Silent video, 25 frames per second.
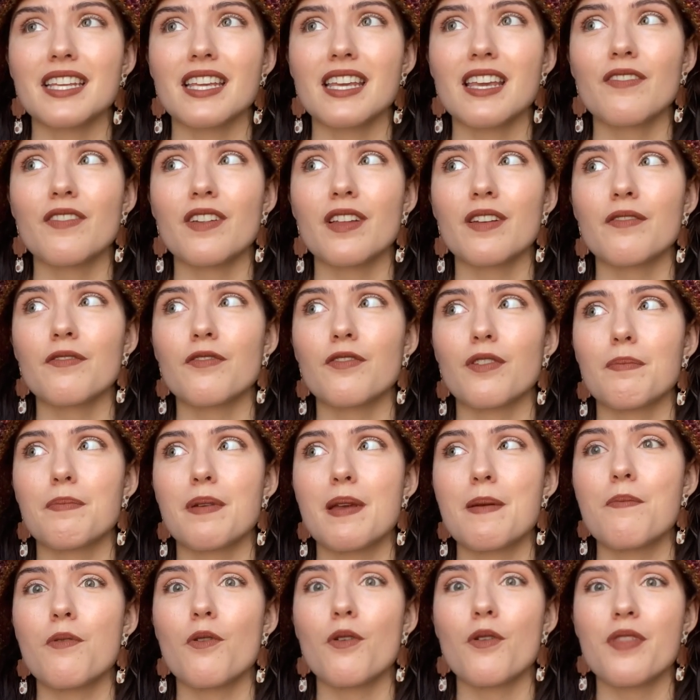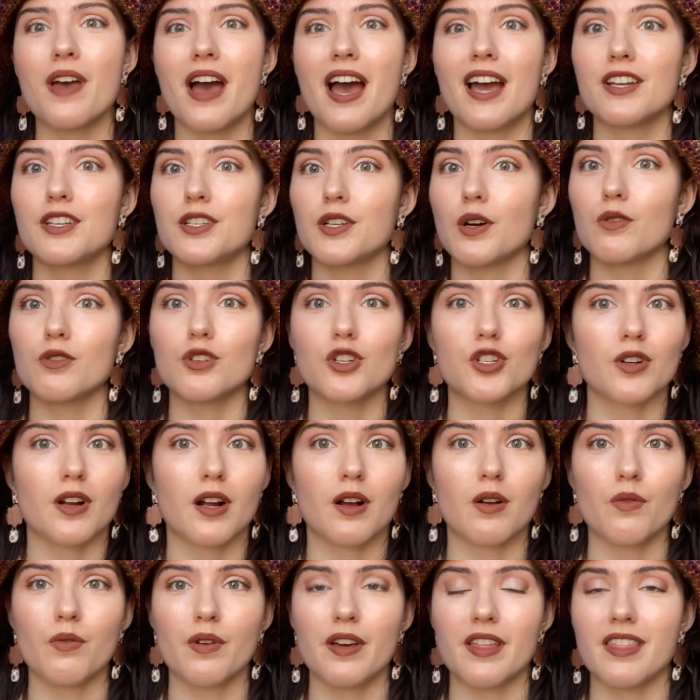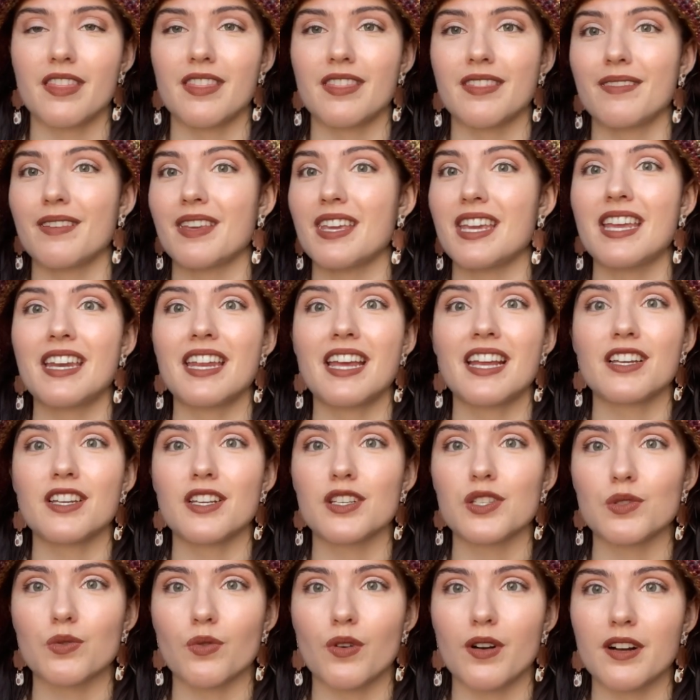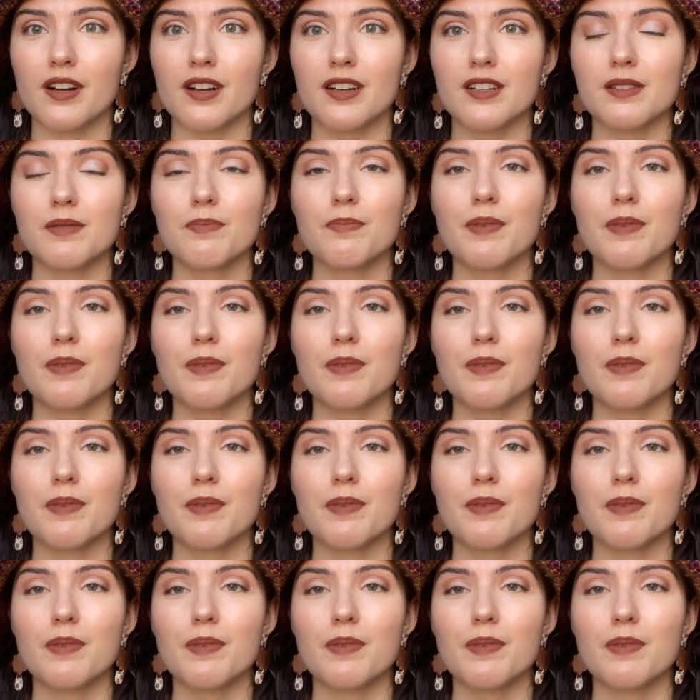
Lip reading: even for people that don't struggle with eating disorders.